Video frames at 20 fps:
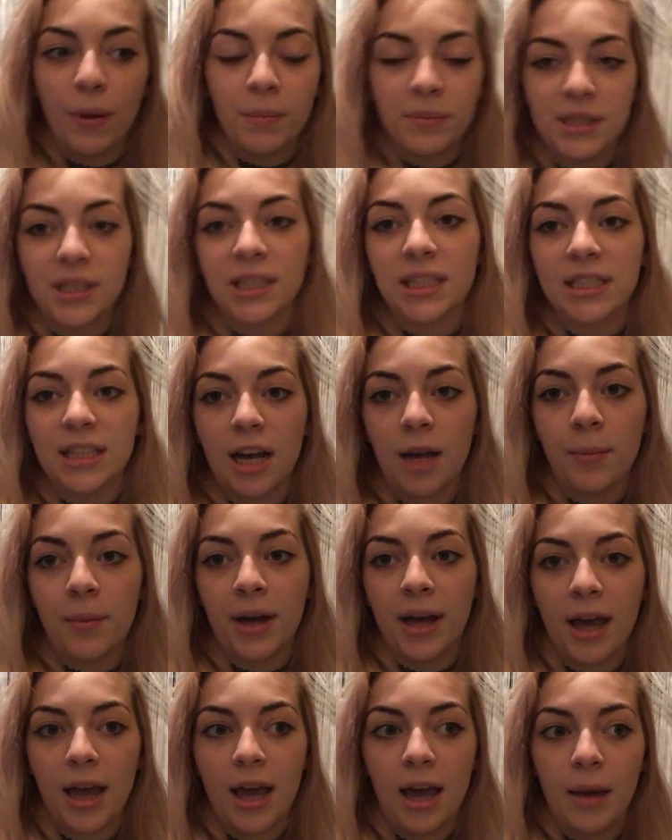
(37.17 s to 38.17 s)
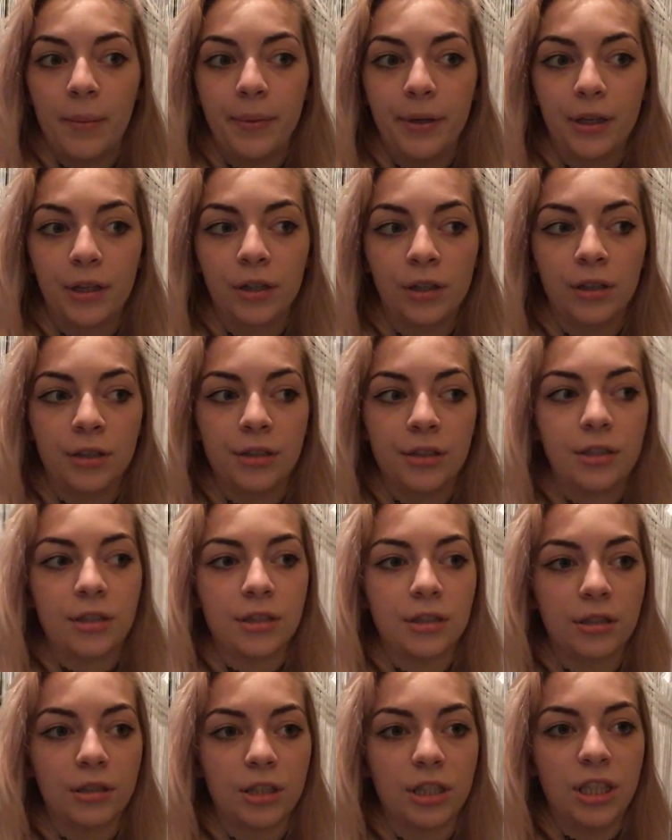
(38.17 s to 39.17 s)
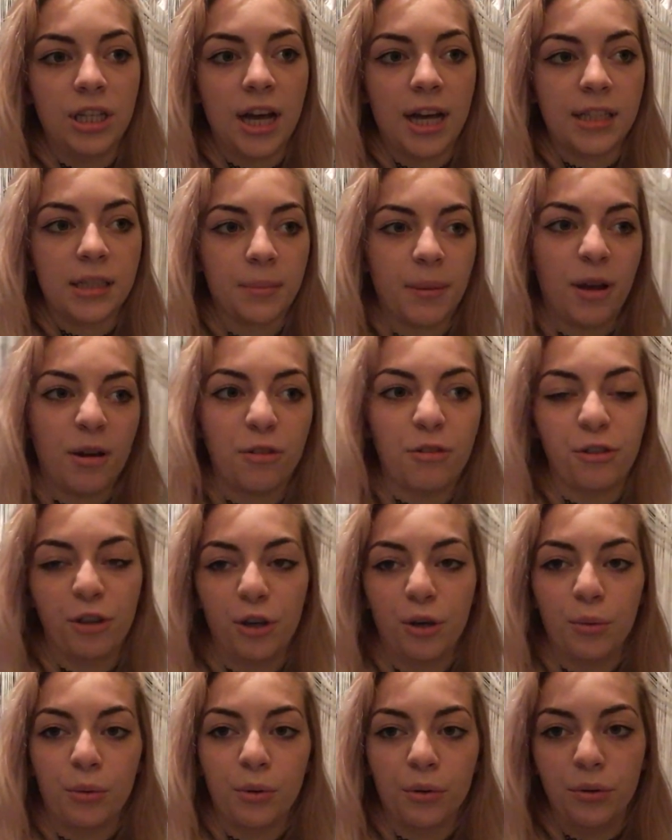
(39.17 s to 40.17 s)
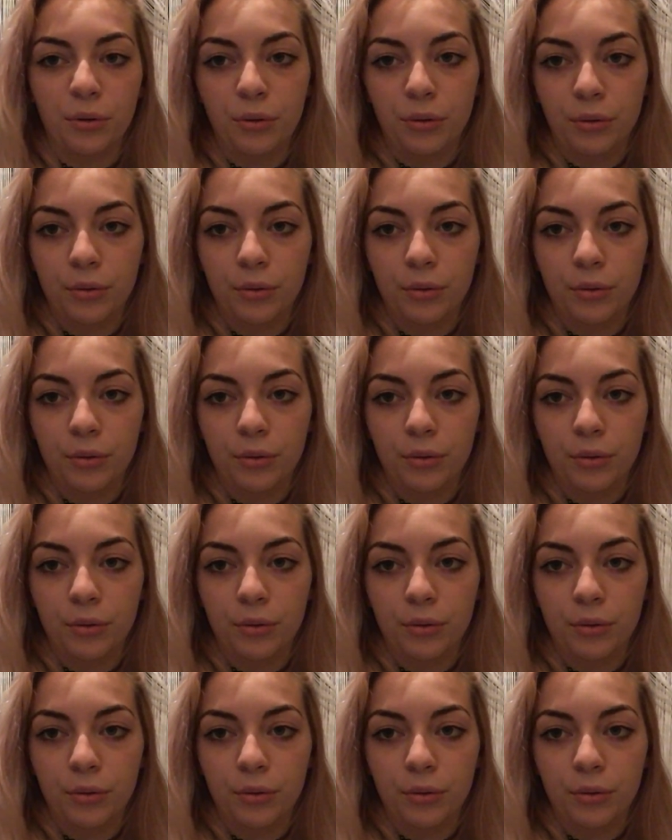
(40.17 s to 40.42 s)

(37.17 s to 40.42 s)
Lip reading: Mum's gonna dye my hair because she has a better view on